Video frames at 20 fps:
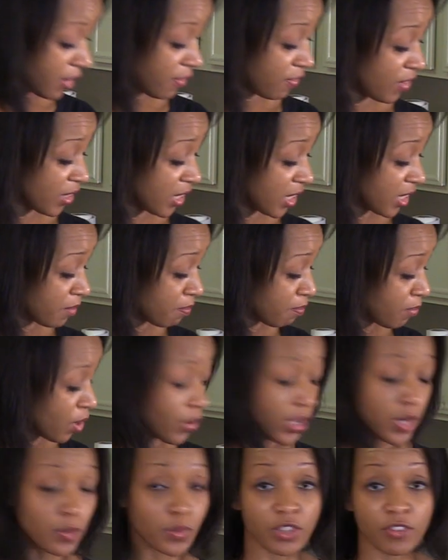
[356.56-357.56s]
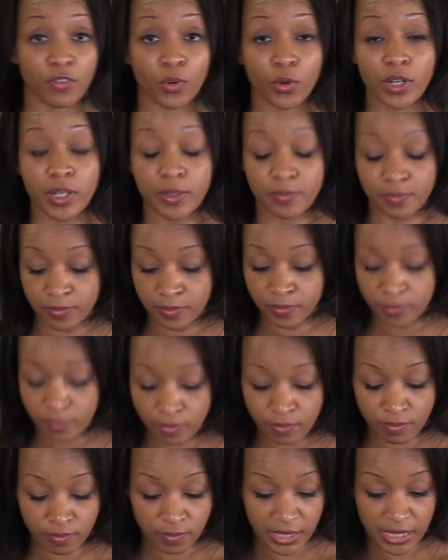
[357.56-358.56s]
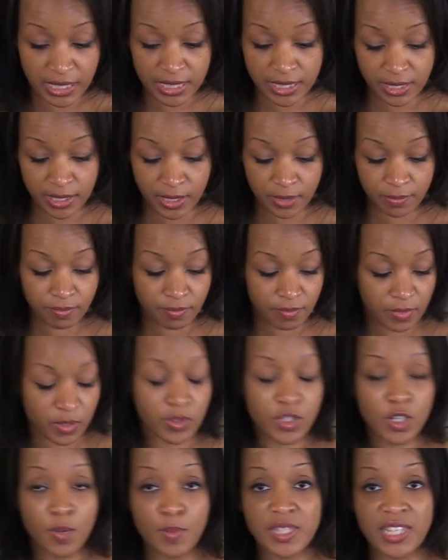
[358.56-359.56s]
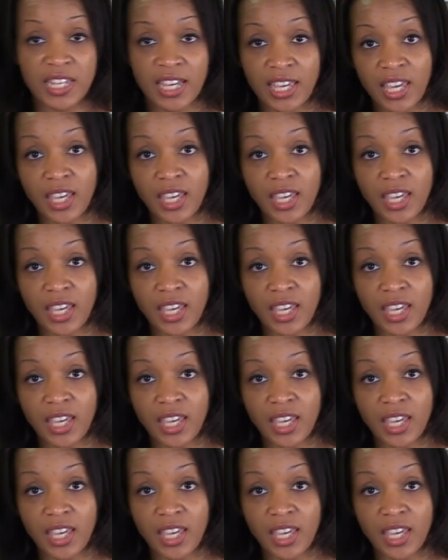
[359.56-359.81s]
if we can poke it with a fork easily. So it's almost like a